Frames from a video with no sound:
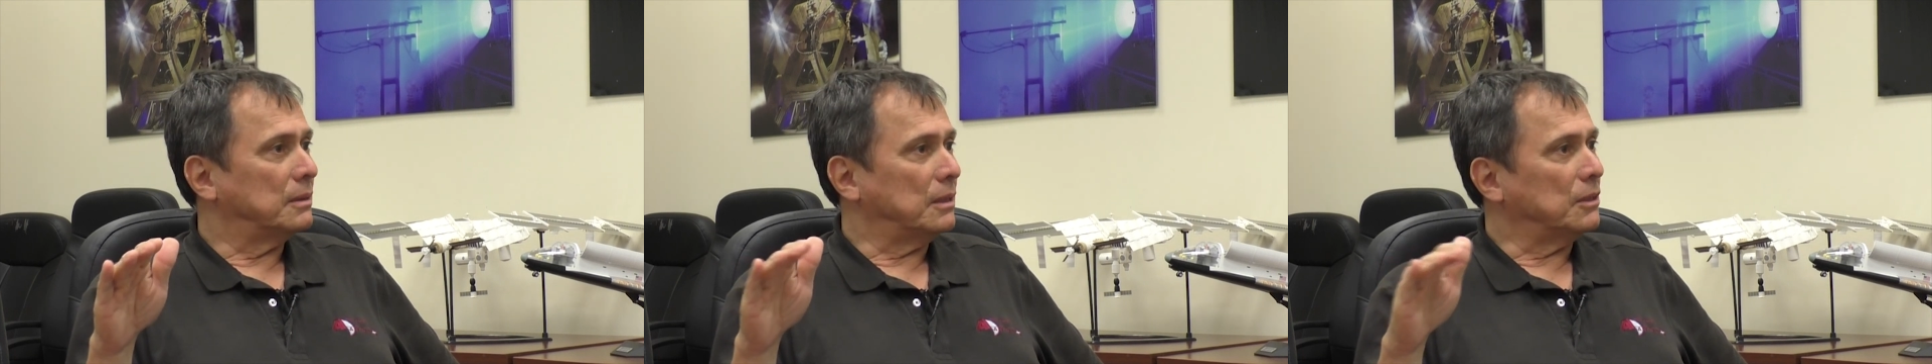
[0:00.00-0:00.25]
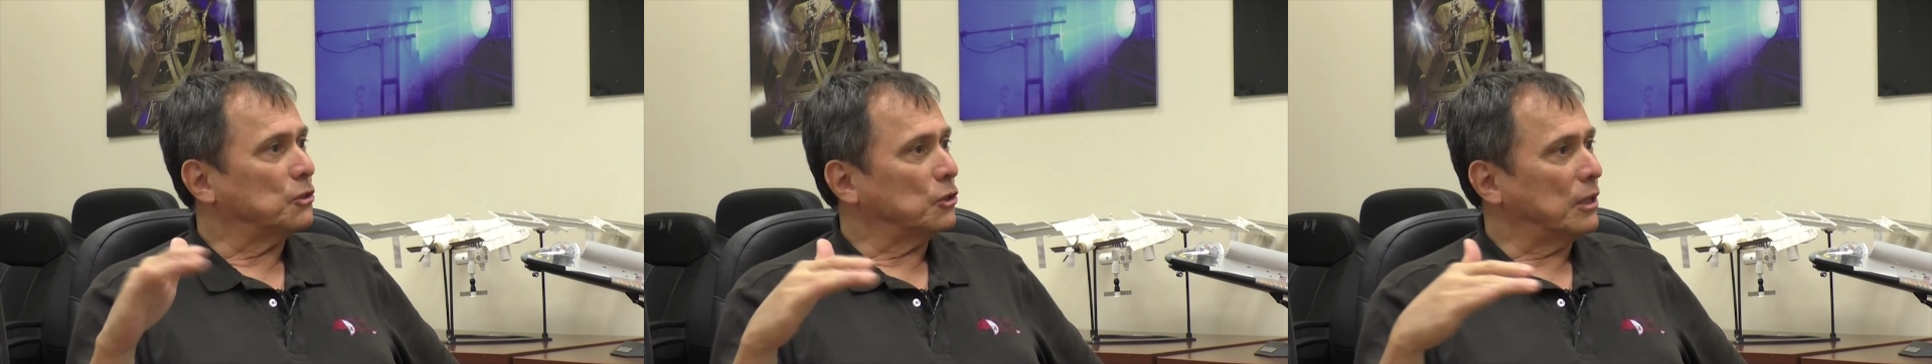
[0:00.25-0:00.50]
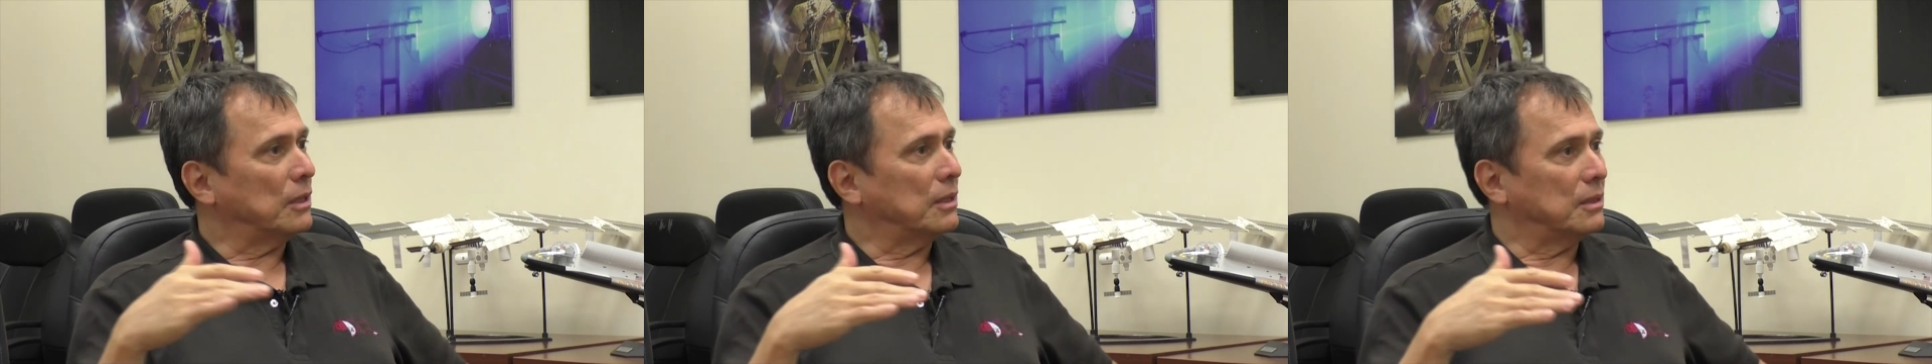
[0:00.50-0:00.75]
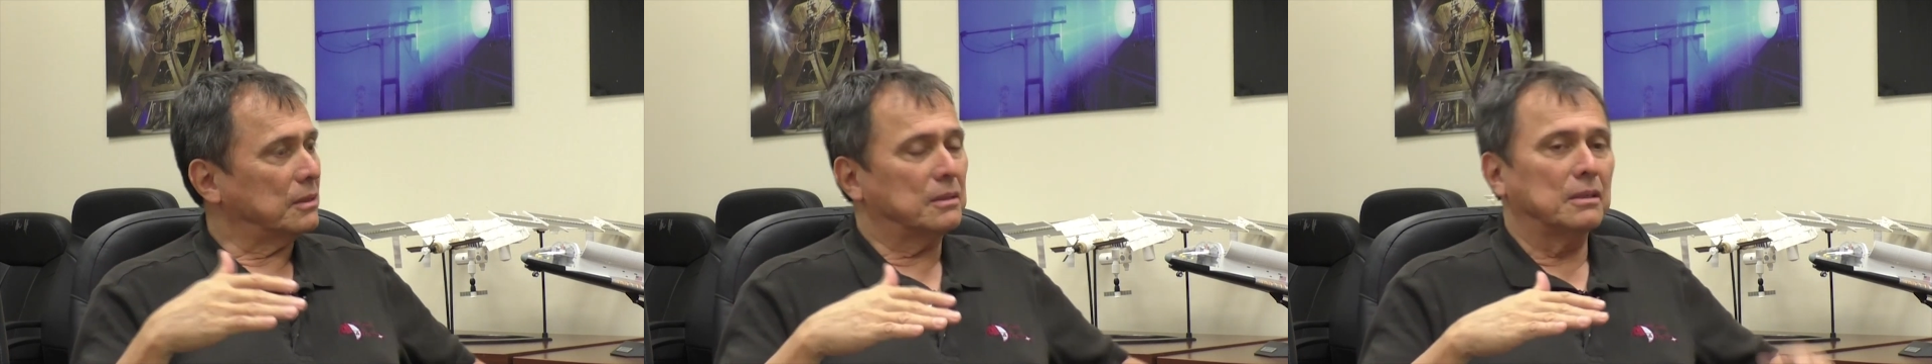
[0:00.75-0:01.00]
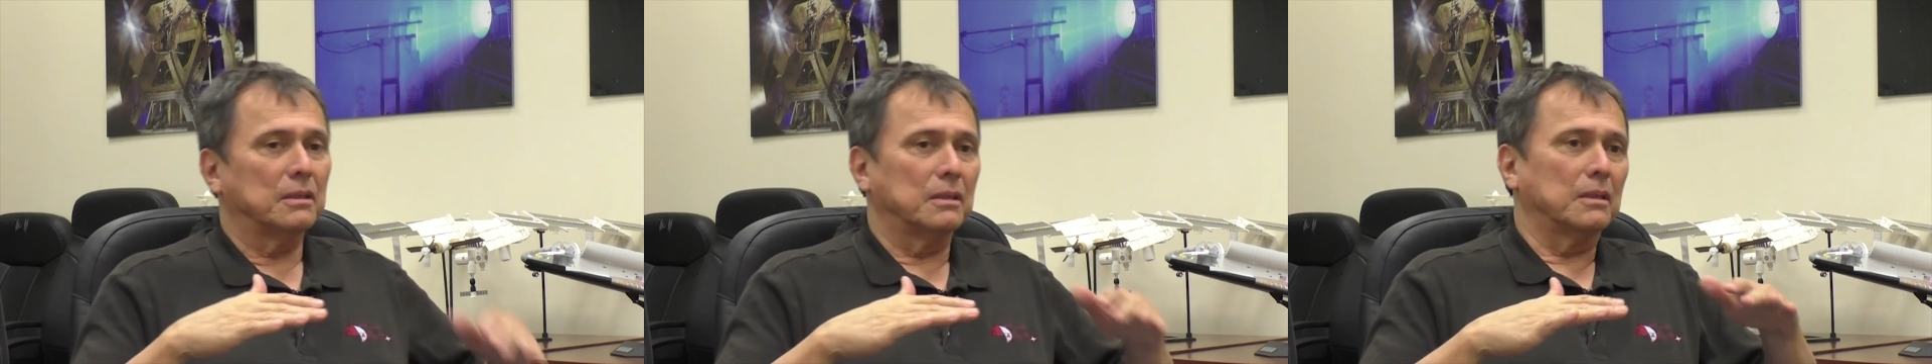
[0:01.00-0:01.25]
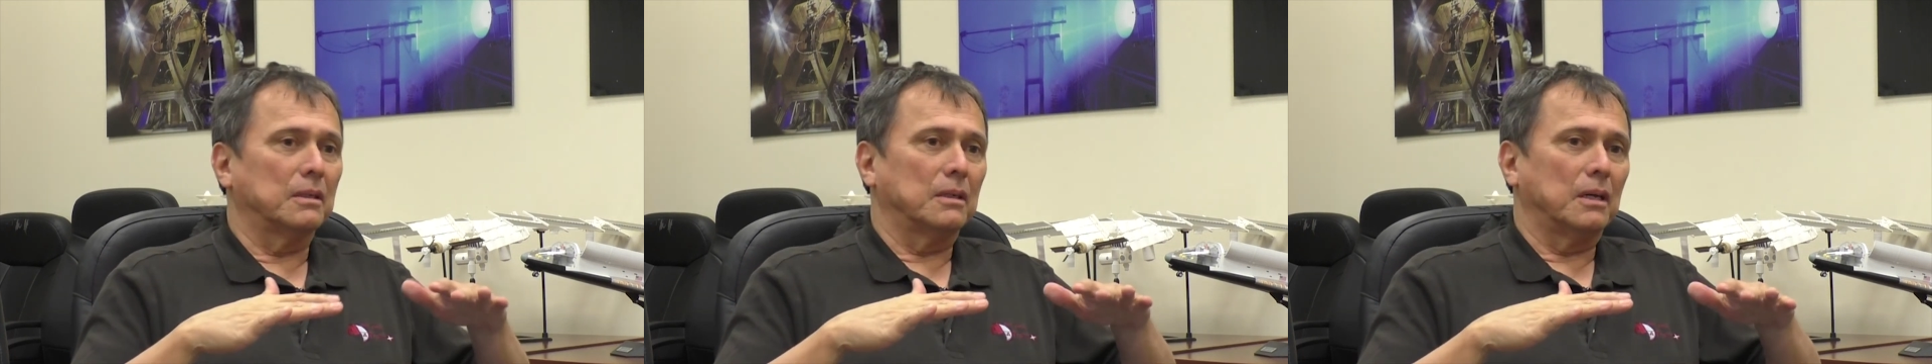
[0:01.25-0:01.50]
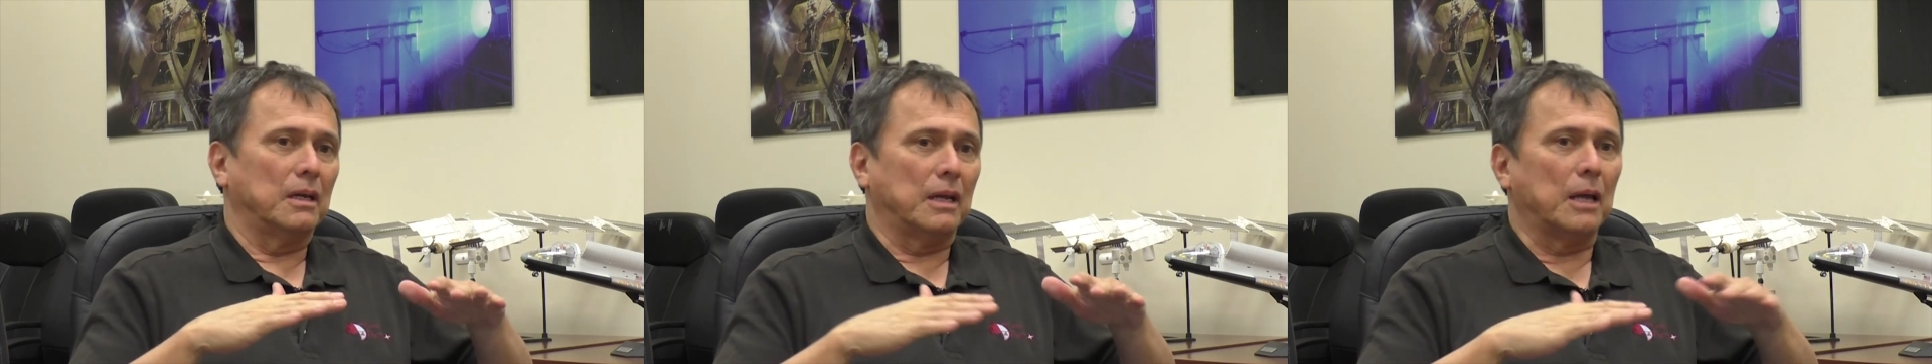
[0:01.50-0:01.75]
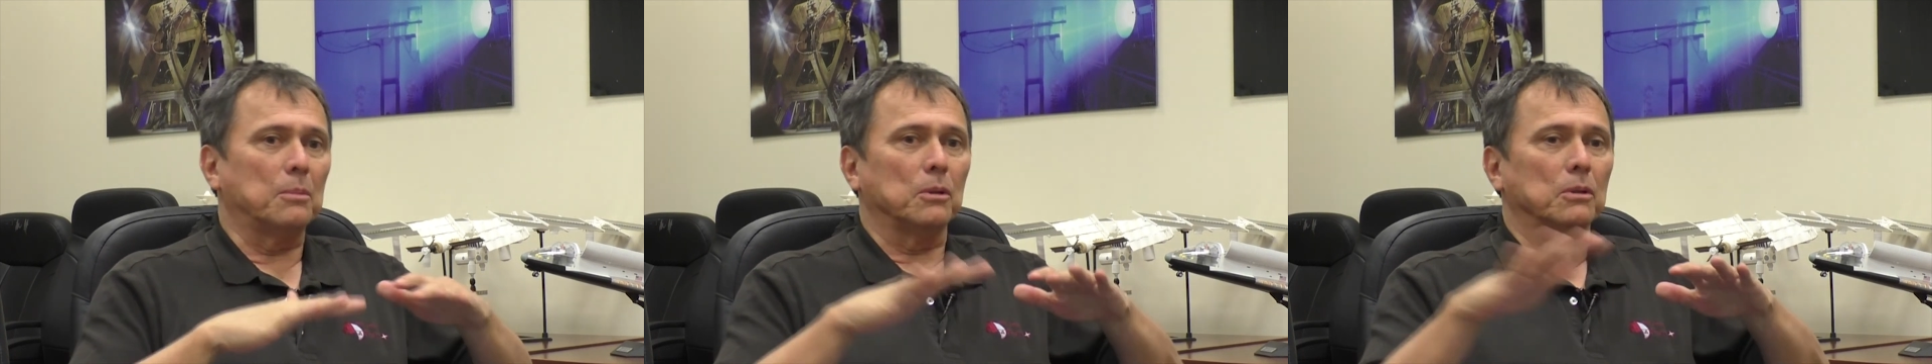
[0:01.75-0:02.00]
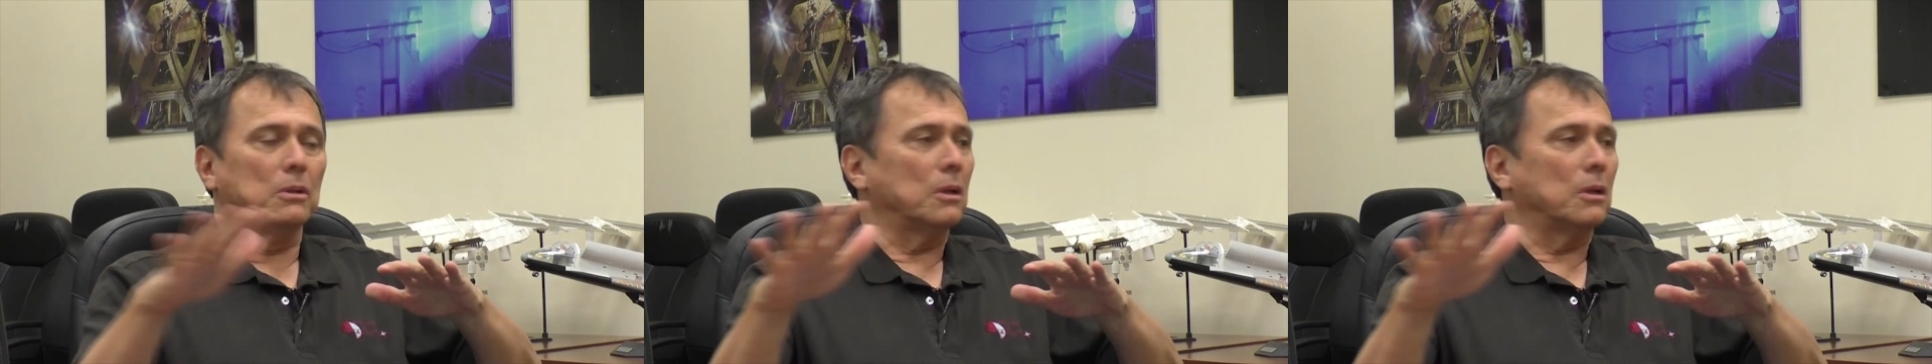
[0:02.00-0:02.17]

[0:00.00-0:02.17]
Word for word: The internet has enabled